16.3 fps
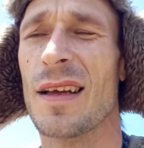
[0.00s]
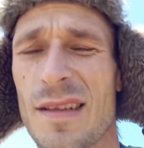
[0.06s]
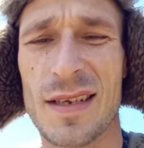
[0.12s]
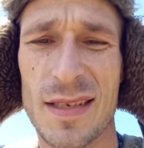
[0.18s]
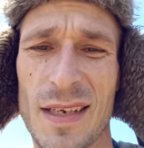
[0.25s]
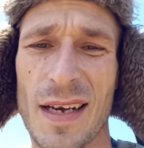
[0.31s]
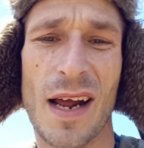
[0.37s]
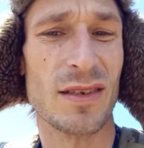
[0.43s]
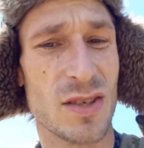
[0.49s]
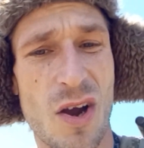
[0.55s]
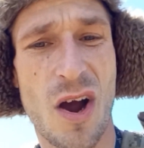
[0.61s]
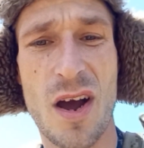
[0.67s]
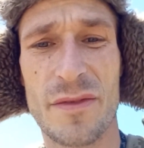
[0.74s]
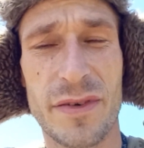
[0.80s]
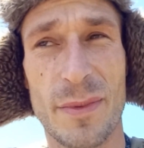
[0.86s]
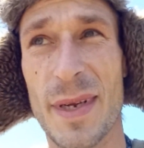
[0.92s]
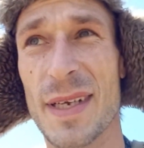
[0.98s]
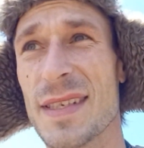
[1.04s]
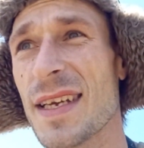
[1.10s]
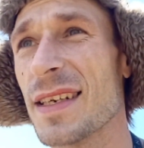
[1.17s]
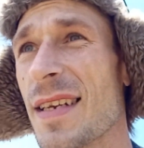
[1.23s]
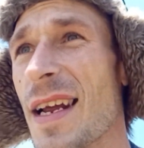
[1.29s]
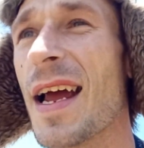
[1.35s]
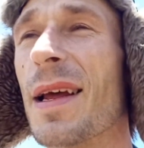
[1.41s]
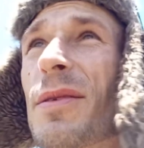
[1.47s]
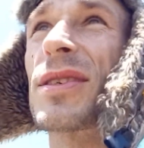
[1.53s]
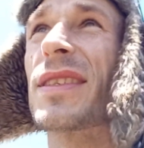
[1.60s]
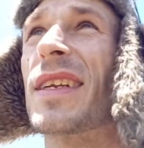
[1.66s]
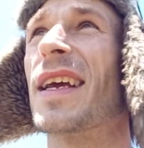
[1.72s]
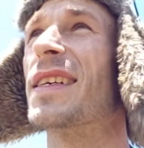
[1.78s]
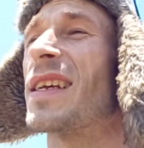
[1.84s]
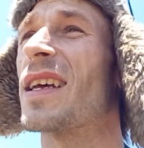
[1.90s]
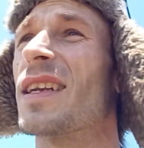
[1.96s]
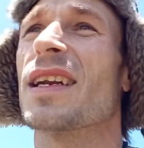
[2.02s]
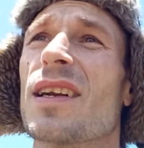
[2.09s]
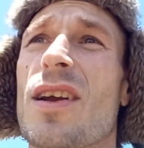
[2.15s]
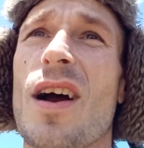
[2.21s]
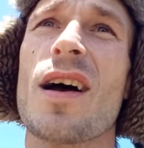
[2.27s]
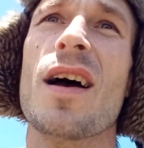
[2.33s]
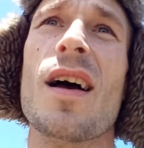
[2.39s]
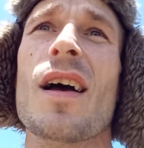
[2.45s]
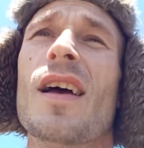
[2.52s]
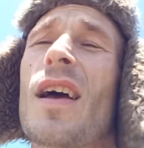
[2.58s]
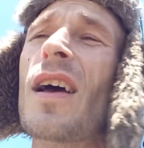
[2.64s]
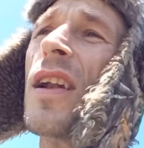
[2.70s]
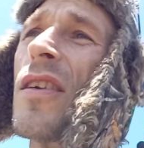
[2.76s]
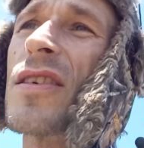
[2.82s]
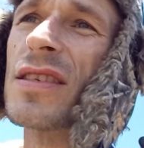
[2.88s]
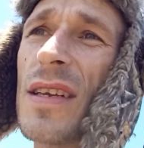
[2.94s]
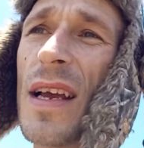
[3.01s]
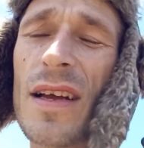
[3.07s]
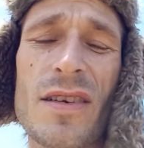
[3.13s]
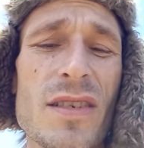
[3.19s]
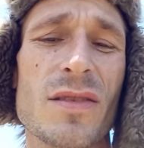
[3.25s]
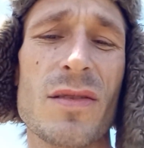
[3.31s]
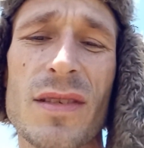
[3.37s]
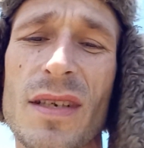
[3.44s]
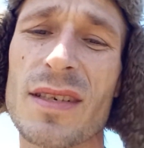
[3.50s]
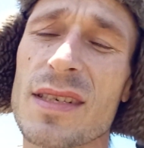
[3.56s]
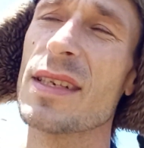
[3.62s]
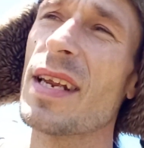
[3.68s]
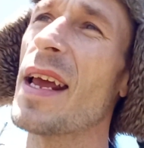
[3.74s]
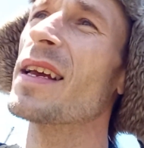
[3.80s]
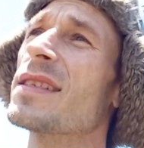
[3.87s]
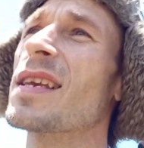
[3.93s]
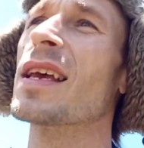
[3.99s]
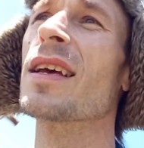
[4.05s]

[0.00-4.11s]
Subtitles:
Listen, I was gone for weeks at a time. There's days I didn't come. There's days,